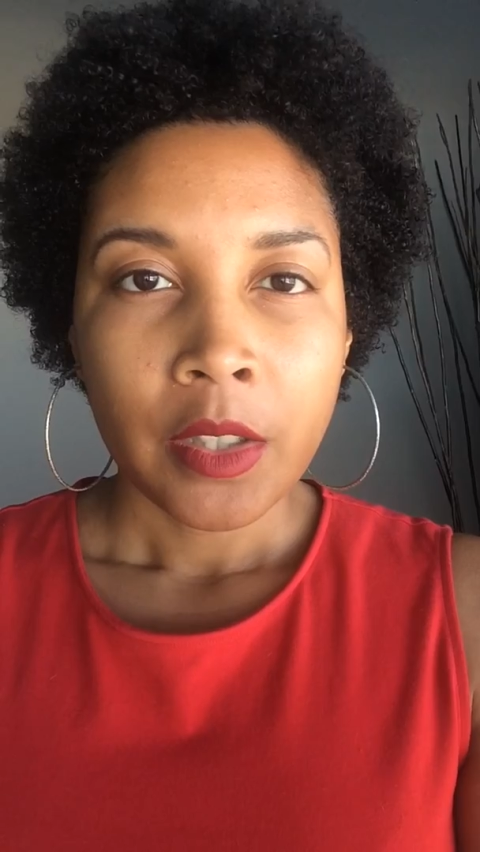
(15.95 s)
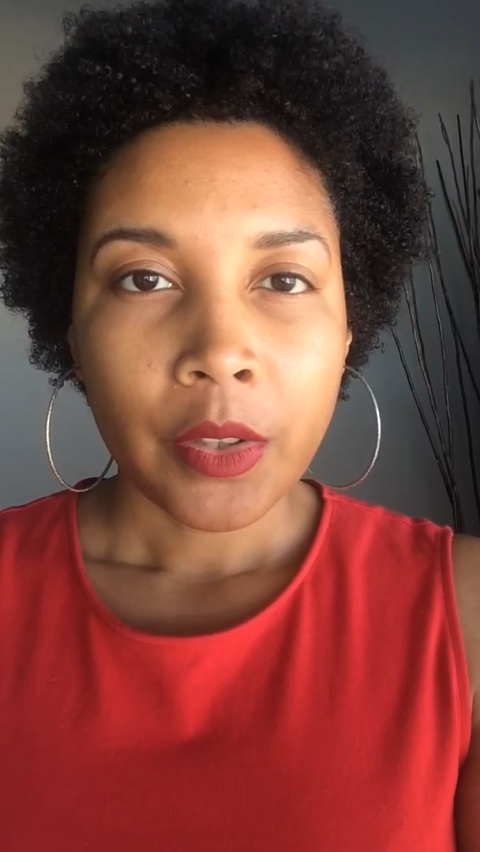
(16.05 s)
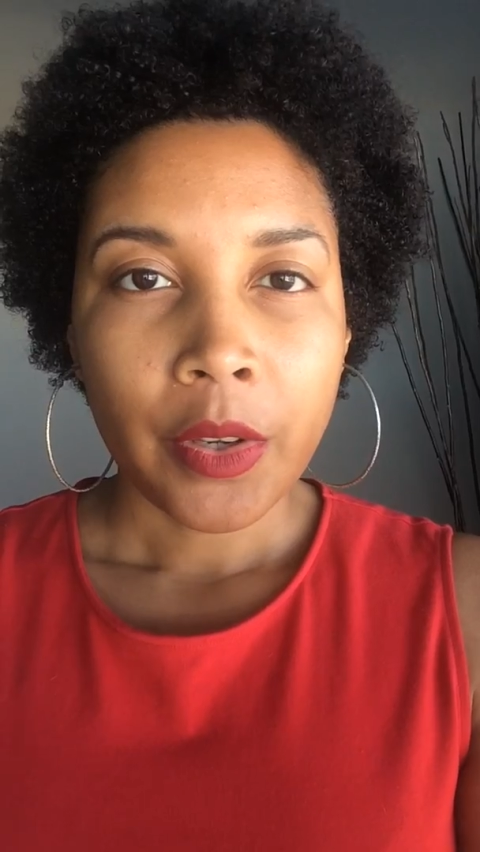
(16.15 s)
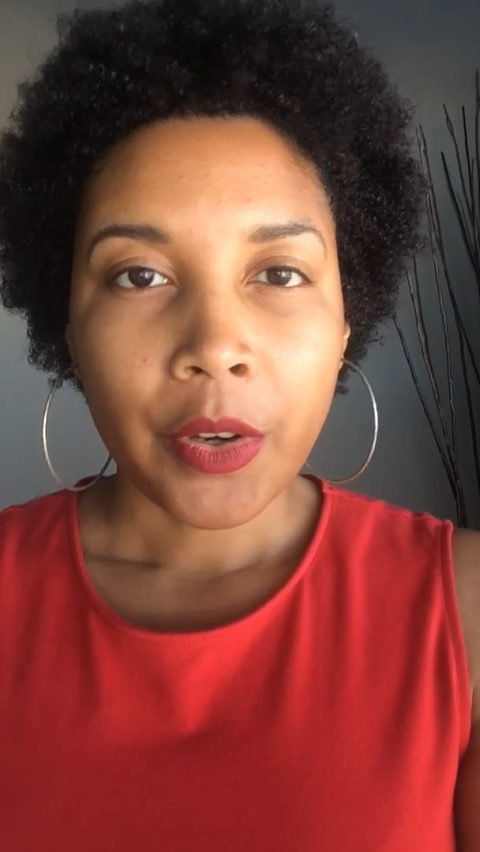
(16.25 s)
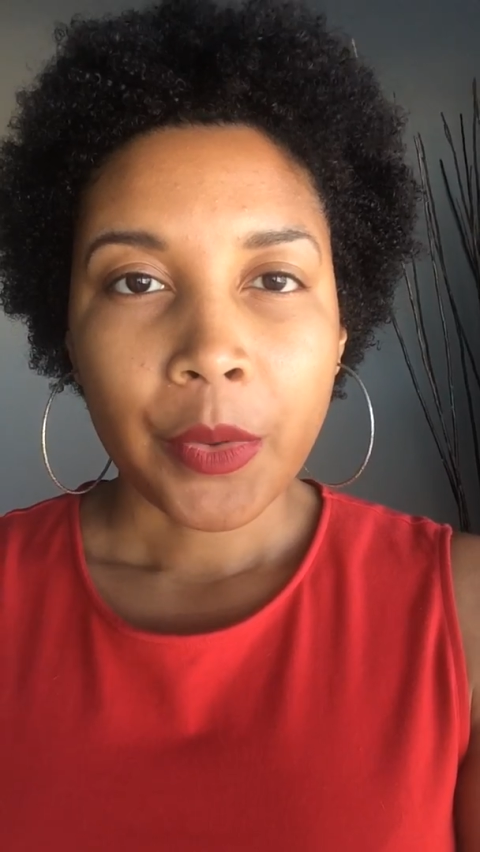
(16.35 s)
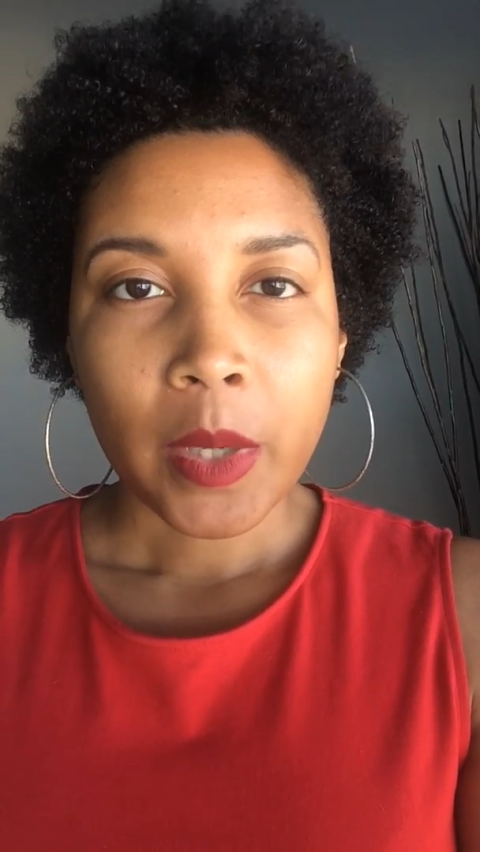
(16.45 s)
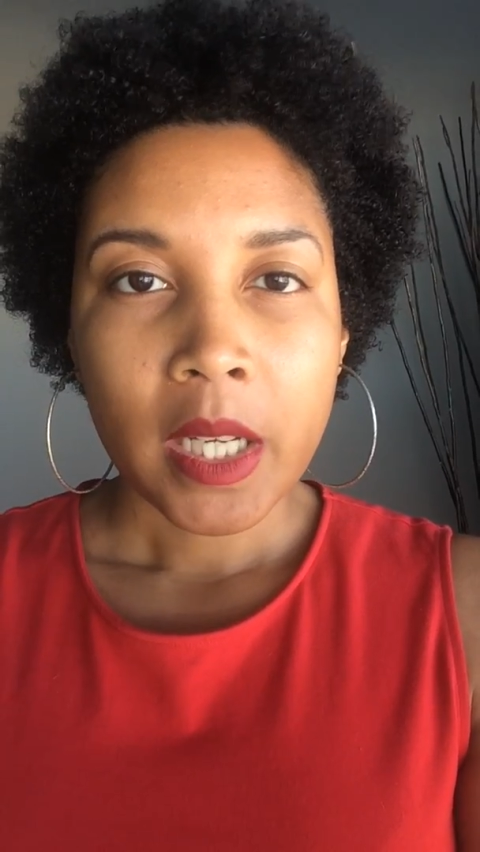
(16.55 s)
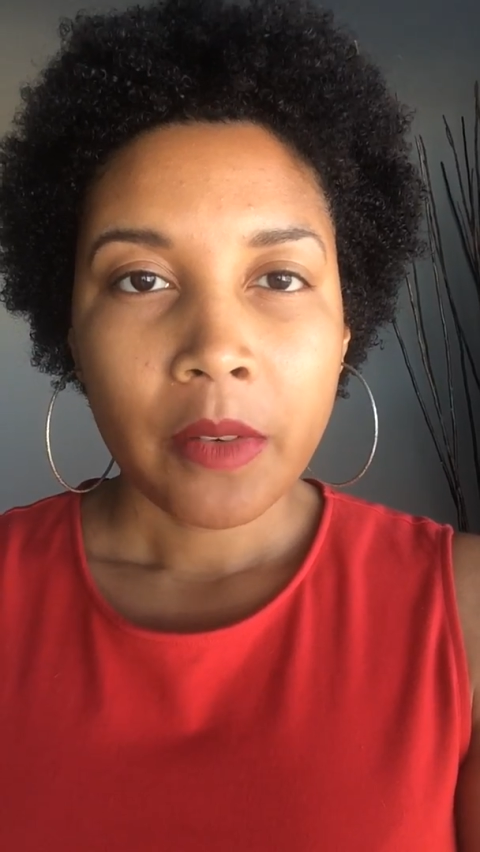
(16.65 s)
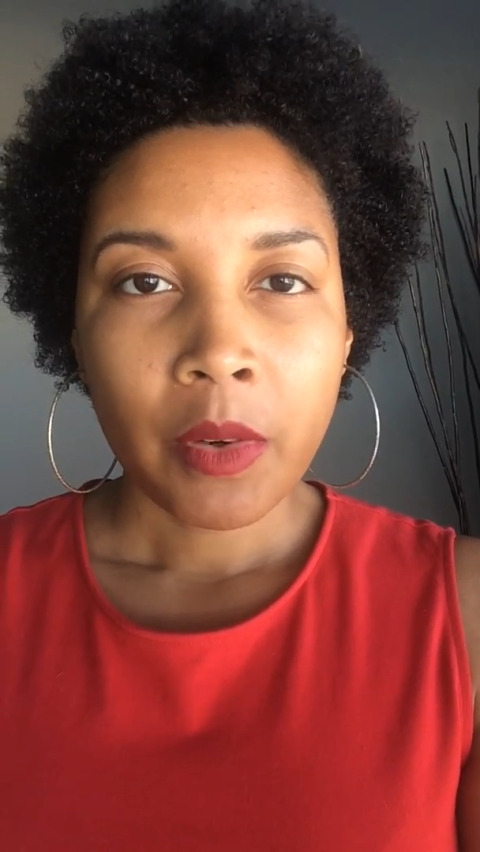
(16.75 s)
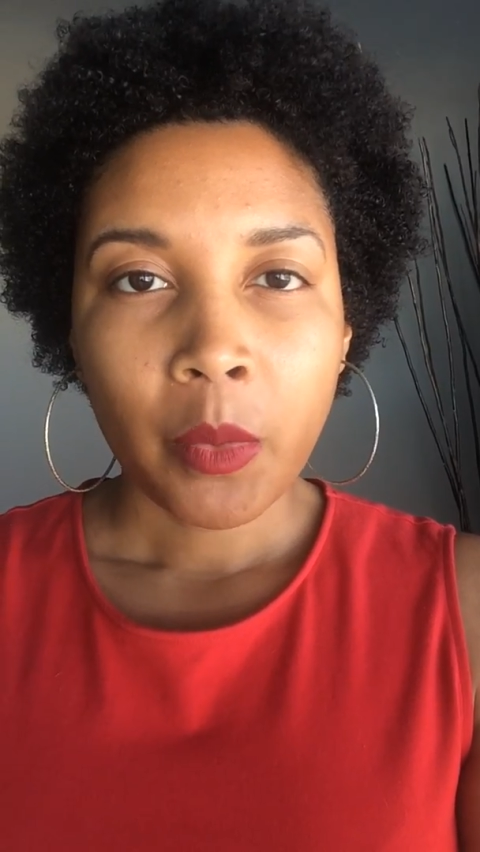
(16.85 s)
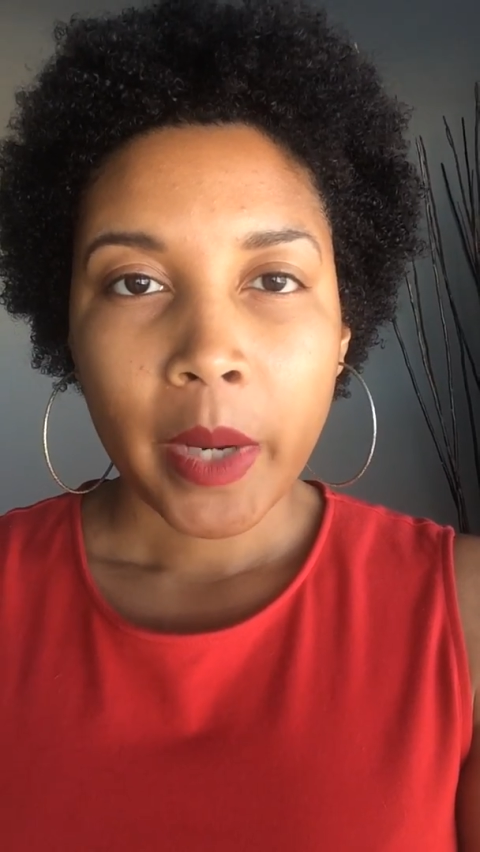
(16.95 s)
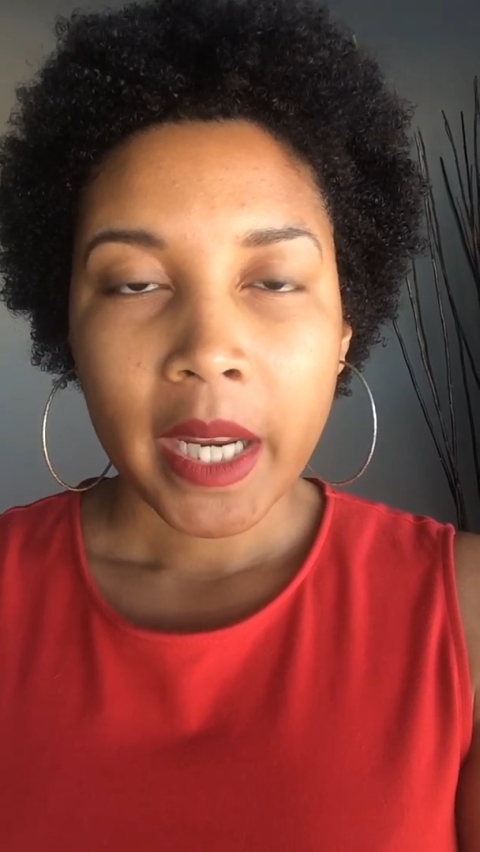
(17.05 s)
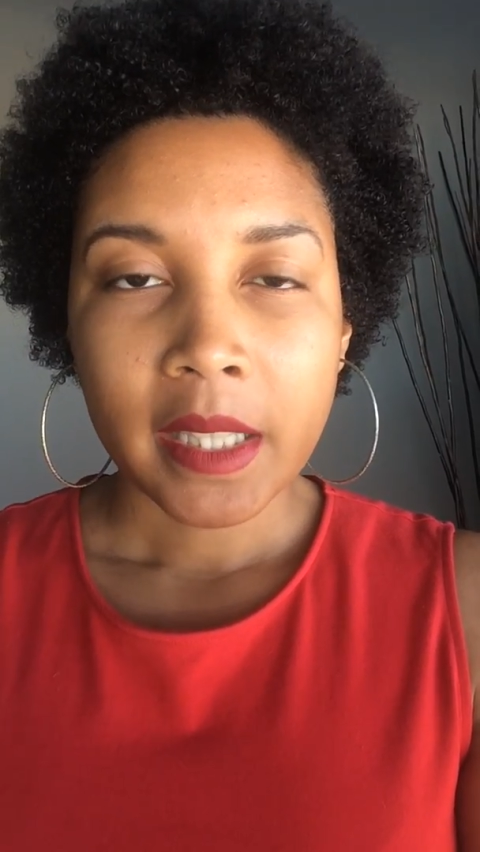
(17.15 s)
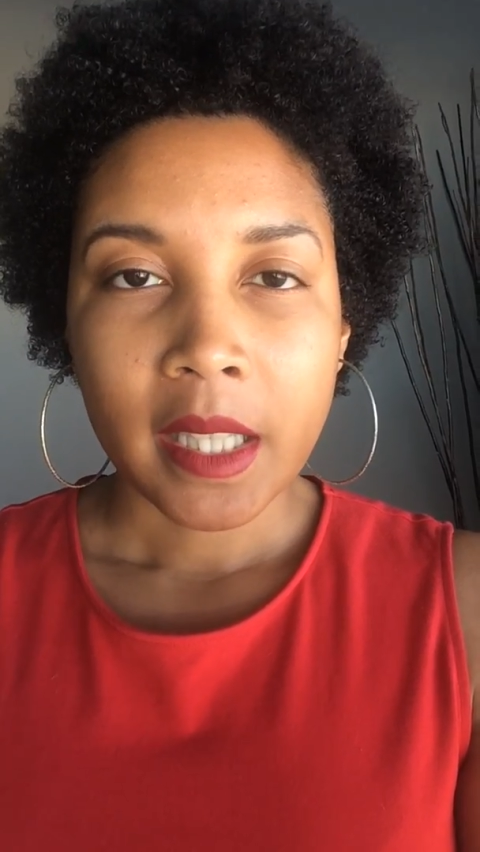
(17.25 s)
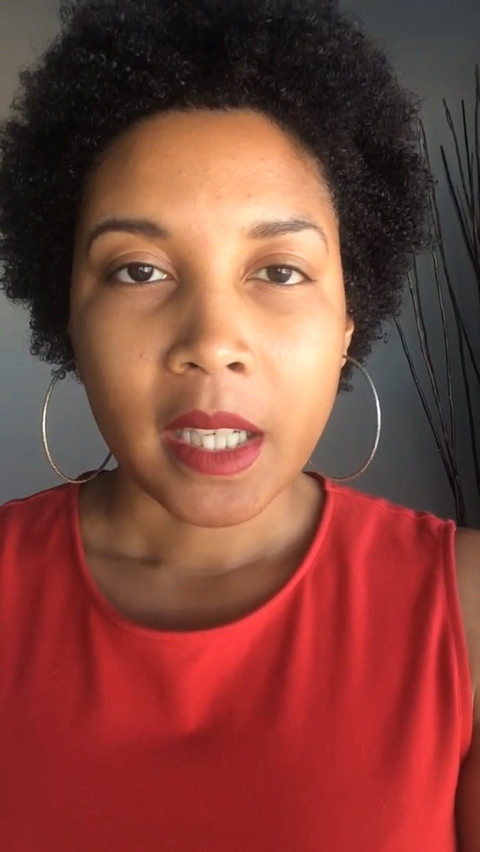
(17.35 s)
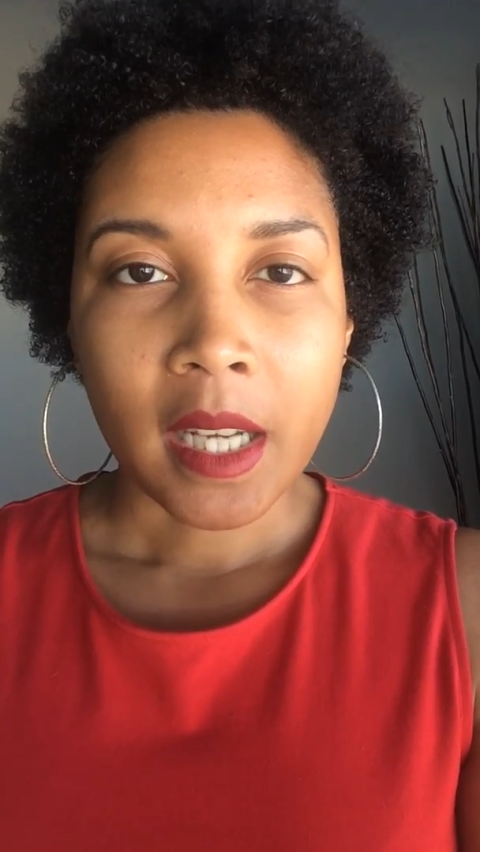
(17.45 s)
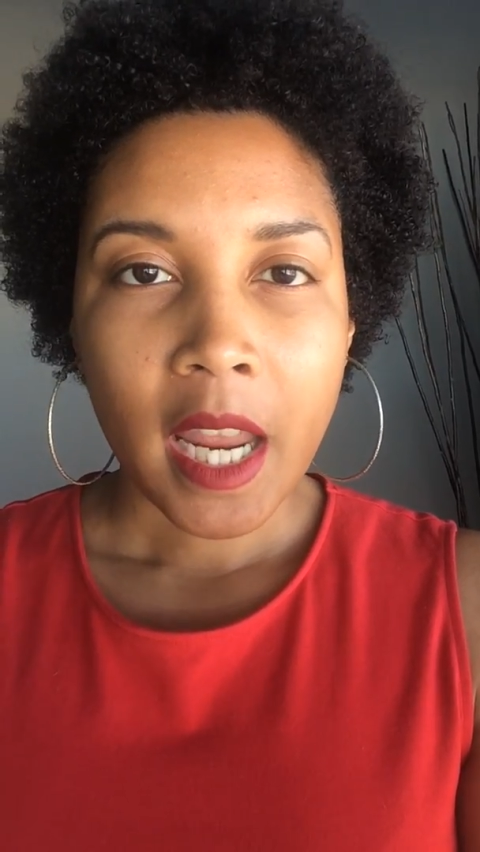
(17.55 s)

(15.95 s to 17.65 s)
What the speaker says: So there are three different ways that an